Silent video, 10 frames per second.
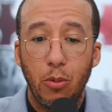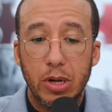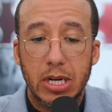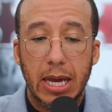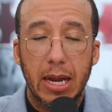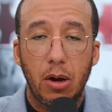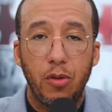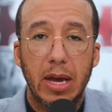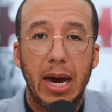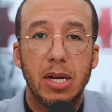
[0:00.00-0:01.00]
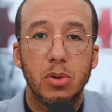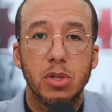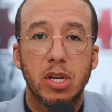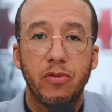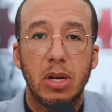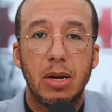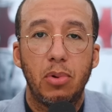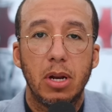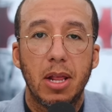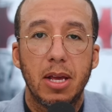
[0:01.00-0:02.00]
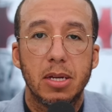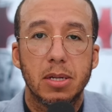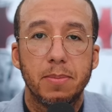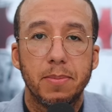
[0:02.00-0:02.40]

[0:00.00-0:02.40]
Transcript: which, again, are the idols of the liberal elite.